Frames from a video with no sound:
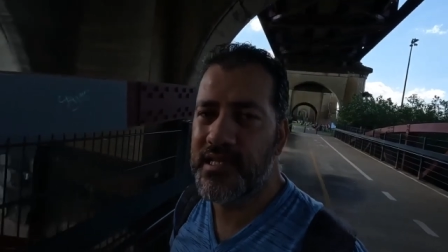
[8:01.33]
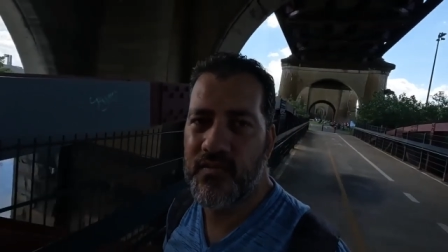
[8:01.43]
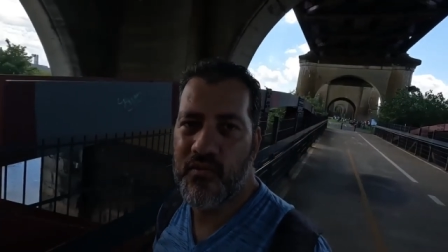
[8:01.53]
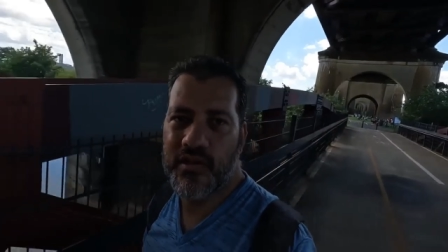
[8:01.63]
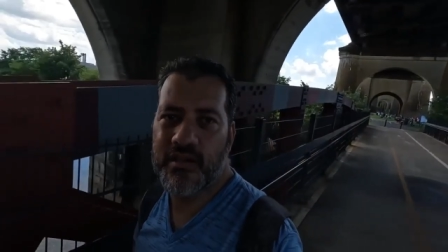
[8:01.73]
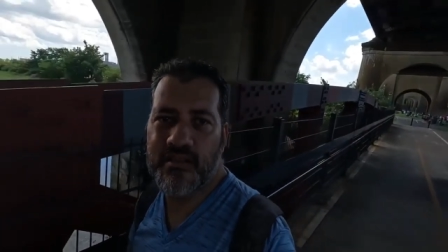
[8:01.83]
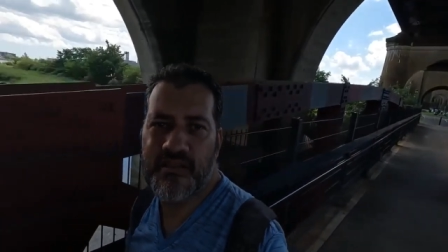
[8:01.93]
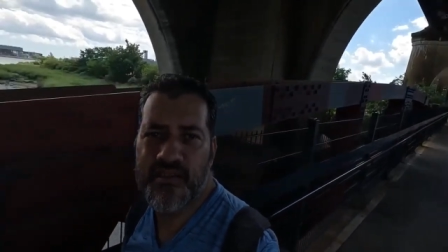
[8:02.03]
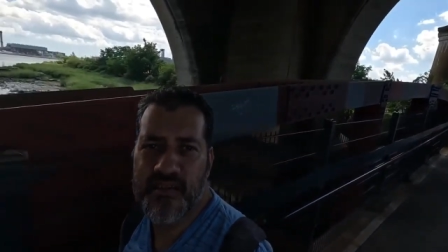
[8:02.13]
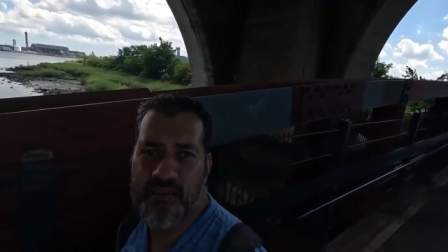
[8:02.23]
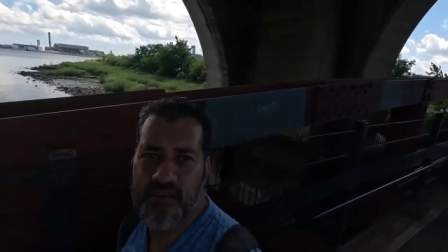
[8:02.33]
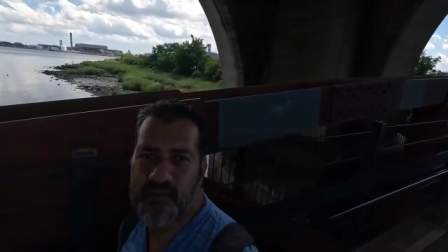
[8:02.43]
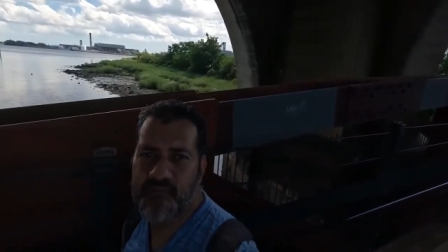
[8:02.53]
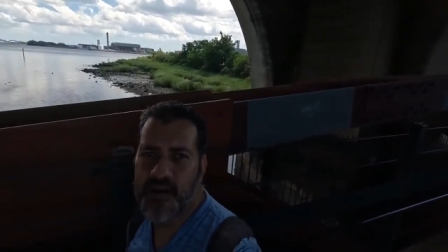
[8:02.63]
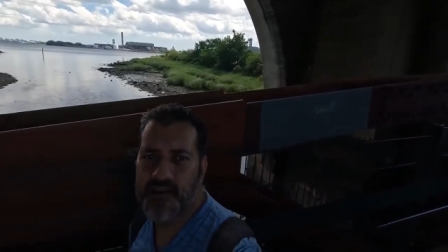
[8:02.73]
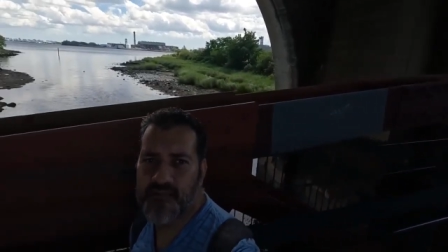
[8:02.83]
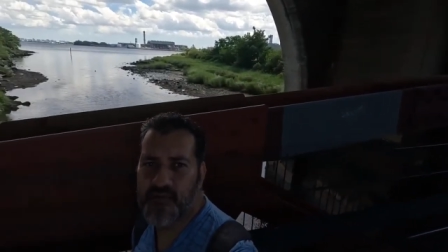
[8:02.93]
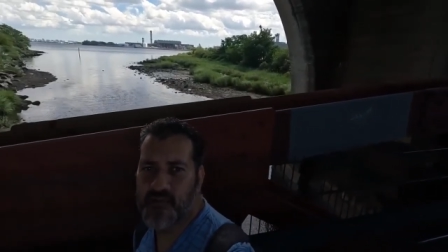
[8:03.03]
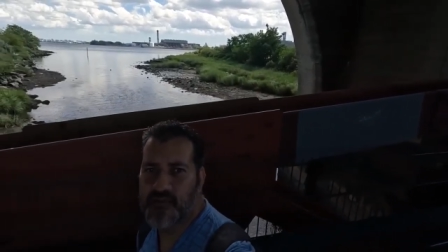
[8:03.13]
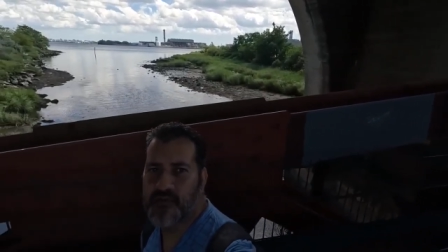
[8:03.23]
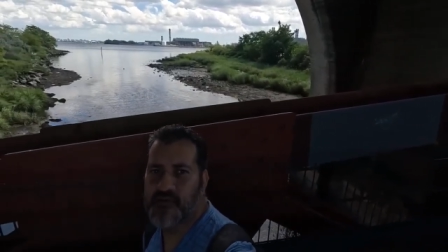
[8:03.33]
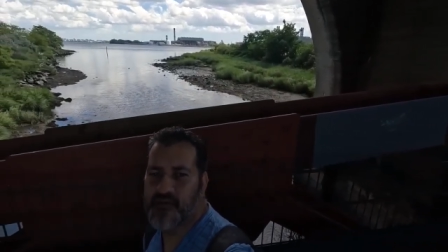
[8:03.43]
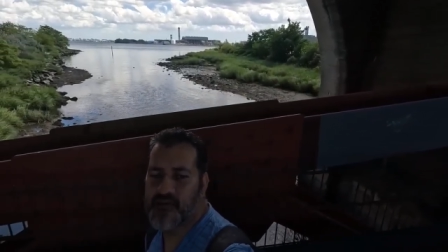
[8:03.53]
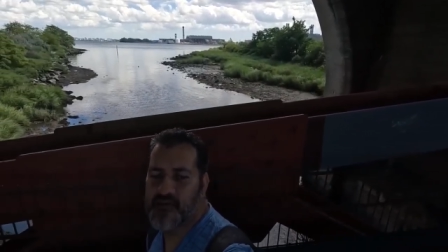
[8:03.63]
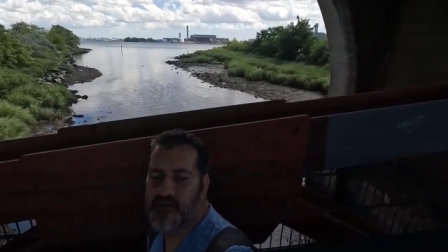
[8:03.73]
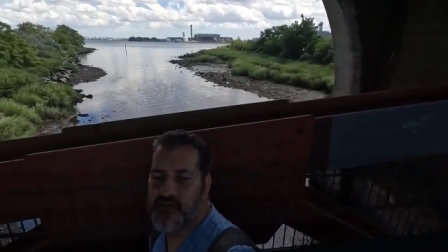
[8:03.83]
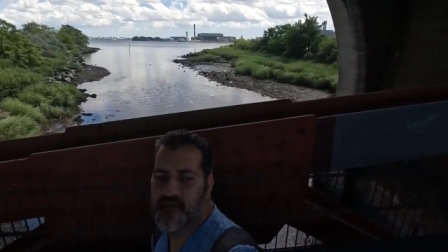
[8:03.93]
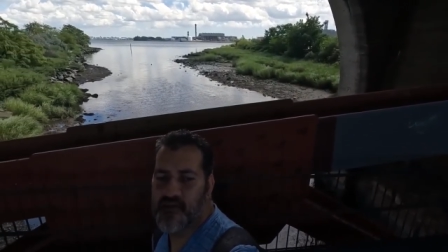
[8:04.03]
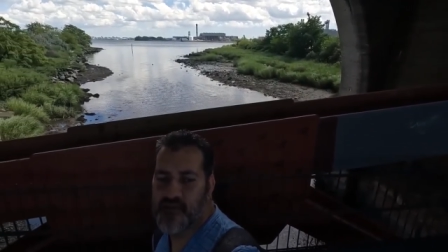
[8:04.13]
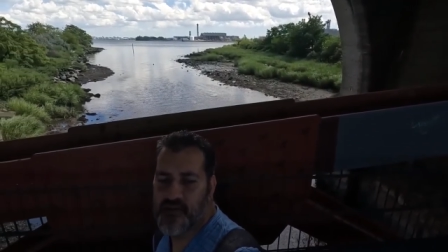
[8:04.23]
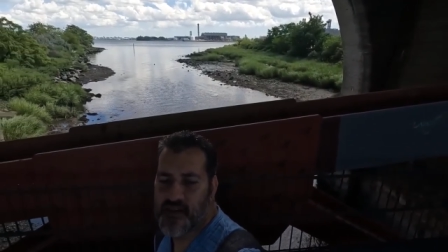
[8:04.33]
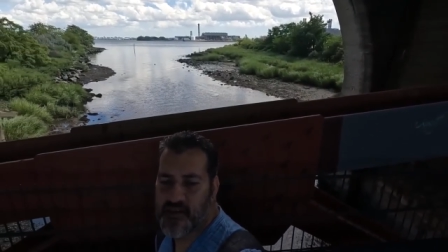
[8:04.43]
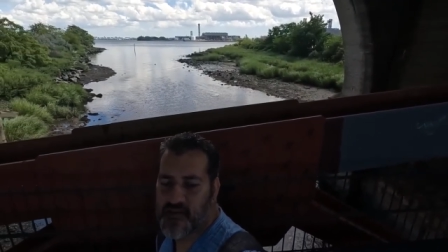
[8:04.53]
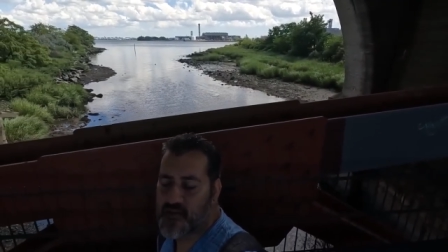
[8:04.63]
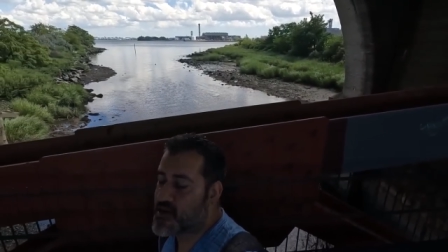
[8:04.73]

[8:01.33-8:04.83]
and I keep walking. Nice view. That's